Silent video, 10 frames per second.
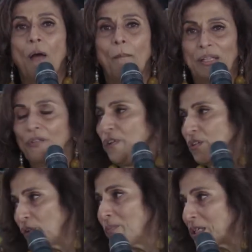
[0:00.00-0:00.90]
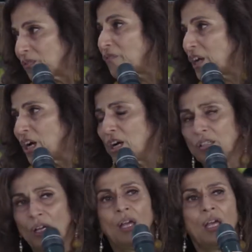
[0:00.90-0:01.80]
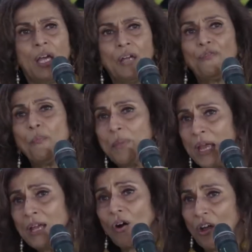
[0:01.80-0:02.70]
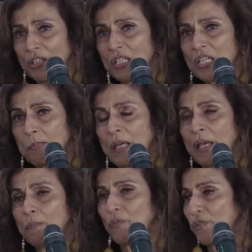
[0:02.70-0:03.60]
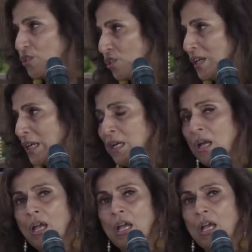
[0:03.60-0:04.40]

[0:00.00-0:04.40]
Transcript: But the first few months were very hard. And for me, honestly speaking, professionally,